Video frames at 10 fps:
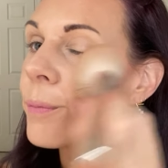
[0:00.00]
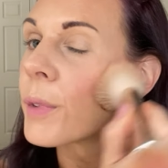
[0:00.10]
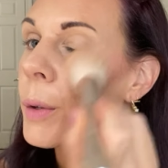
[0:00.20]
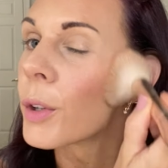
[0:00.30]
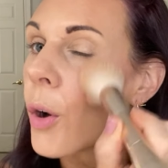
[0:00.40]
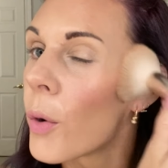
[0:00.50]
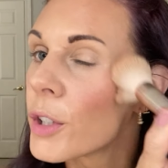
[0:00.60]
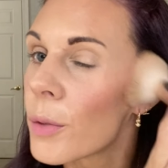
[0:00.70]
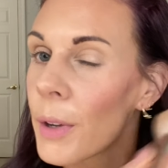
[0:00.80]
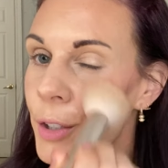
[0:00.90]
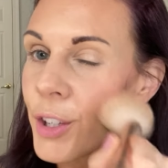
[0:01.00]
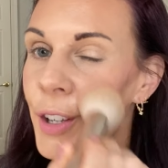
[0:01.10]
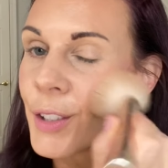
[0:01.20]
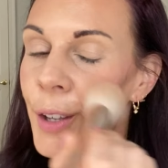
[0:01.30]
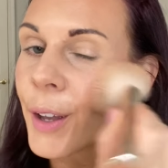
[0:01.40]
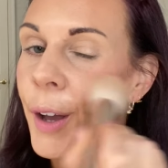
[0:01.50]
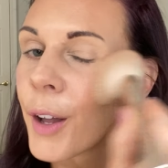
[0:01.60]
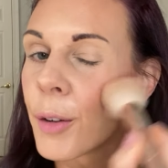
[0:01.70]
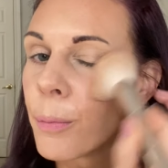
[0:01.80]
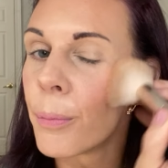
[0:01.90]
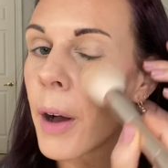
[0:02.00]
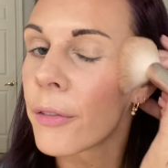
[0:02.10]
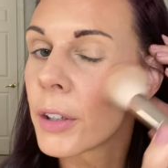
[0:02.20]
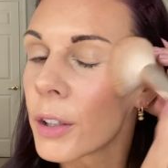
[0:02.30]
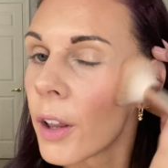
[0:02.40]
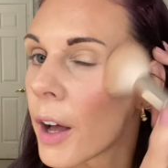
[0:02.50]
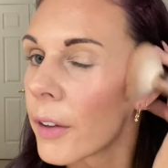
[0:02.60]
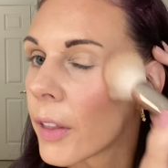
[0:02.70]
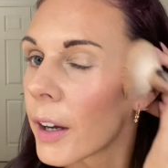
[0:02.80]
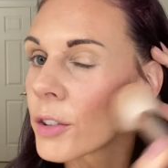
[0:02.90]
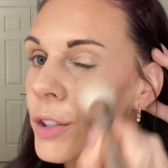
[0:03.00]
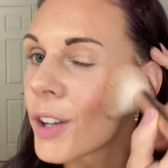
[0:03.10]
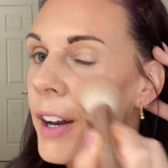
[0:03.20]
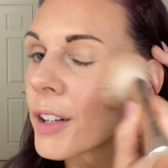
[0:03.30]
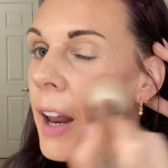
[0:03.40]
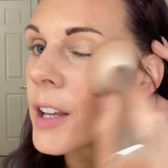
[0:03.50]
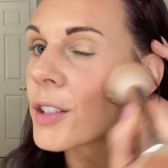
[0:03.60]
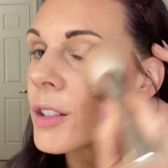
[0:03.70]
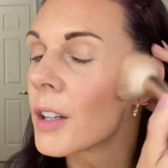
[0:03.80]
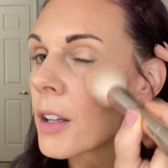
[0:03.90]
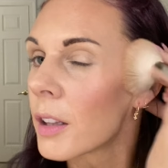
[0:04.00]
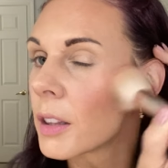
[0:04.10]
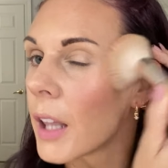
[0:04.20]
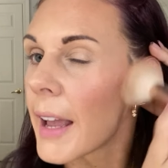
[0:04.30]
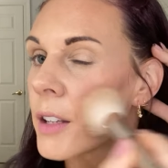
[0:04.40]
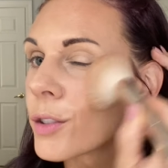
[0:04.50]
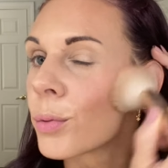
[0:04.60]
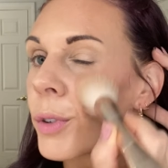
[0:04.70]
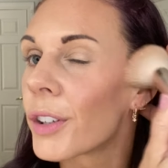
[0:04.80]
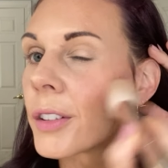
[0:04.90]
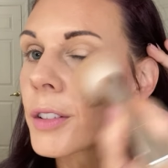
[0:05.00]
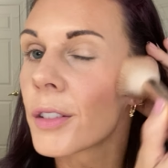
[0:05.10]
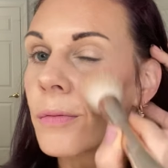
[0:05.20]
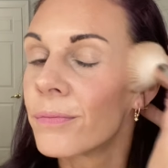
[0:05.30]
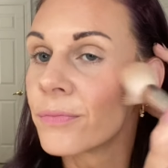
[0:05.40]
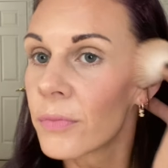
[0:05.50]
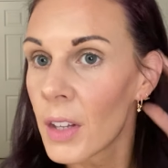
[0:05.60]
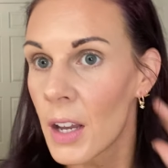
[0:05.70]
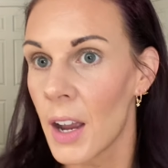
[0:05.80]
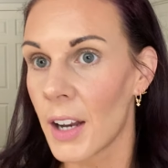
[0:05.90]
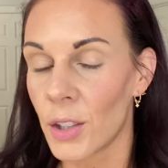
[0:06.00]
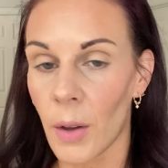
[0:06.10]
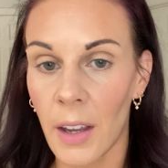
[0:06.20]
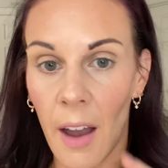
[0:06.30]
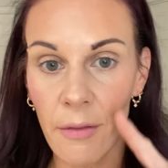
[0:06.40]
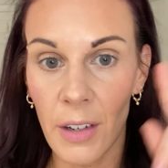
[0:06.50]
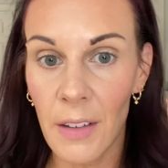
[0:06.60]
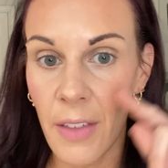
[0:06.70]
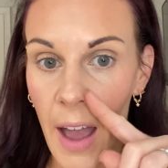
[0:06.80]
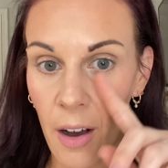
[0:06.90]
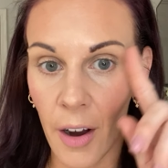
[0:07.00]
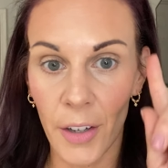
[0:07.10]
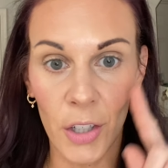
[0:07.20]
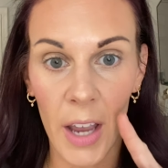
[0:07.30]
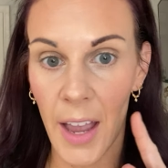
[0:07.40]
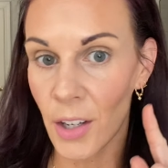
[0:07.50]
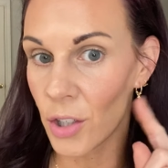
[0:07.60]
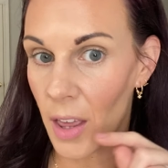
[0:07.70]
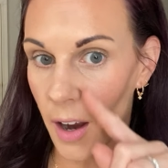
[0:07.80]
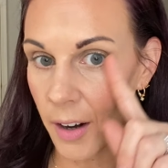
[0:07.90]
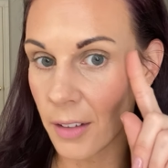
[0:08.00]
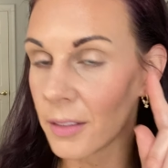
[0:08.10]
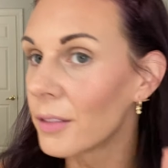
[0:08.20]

I'm gonna go into my cheeks and kind of buff it along there, just kind of nice light swirls. And so I got rid of that harsh edge there